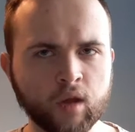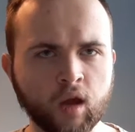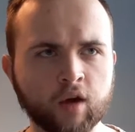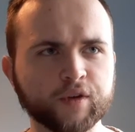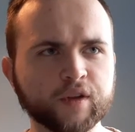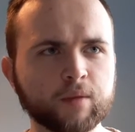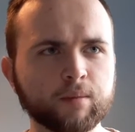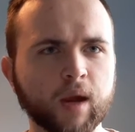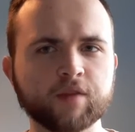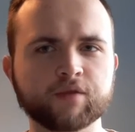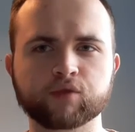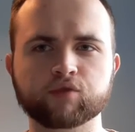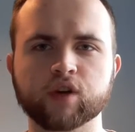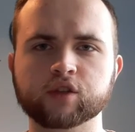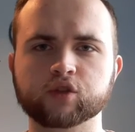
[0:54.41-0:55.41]
I think the main
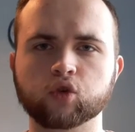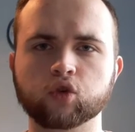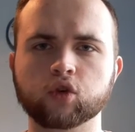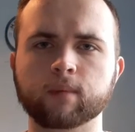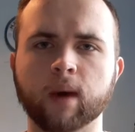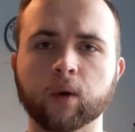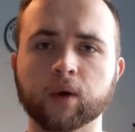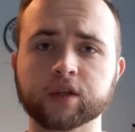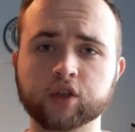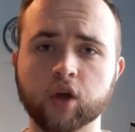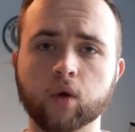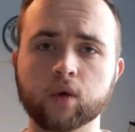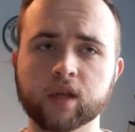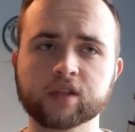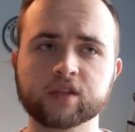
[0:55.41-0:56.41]
thing really to talk about is
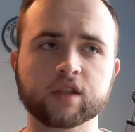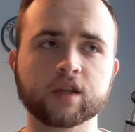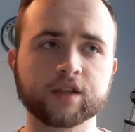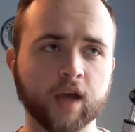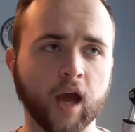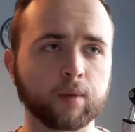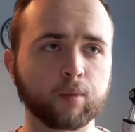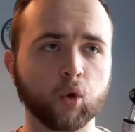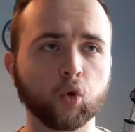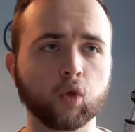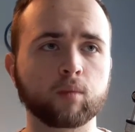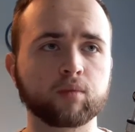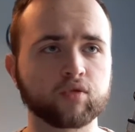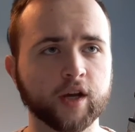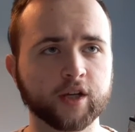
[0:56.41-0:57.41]
going into this game, all the
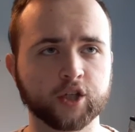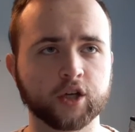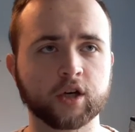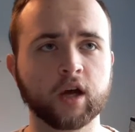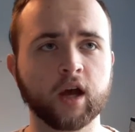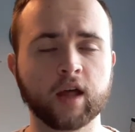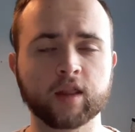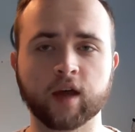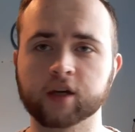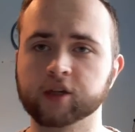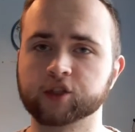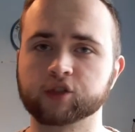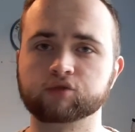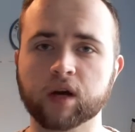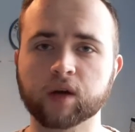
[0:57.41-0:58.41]
pressure that is
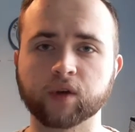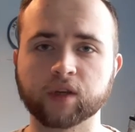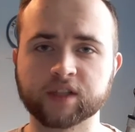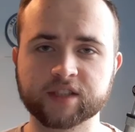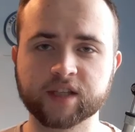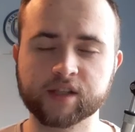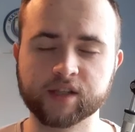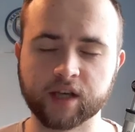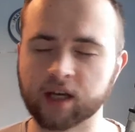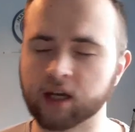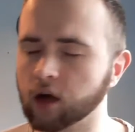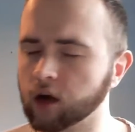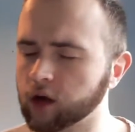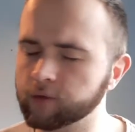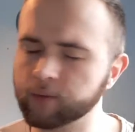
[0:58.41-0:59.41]
surrounding City.
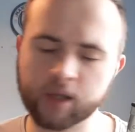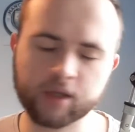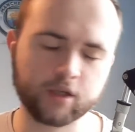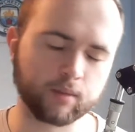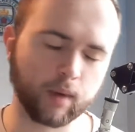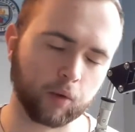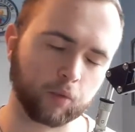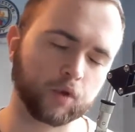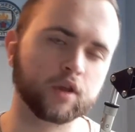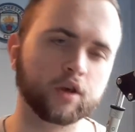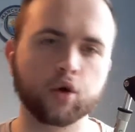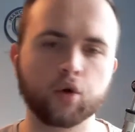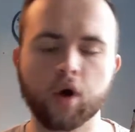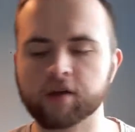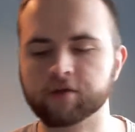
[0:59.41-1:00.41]
Like I've mentioned about with the
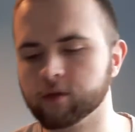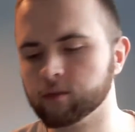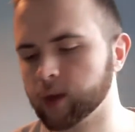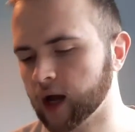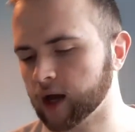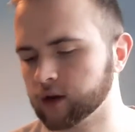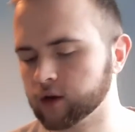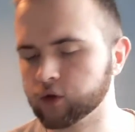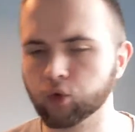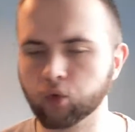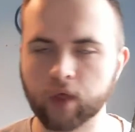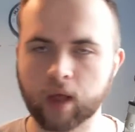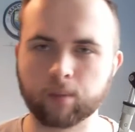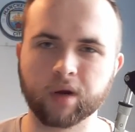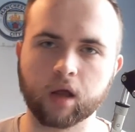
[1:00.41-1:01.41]
UEFA ban and all
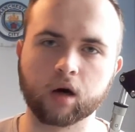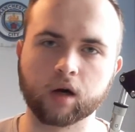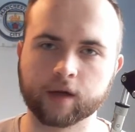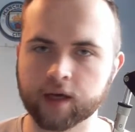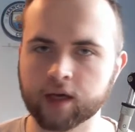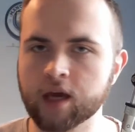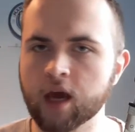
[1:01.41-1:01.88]
that malarkey.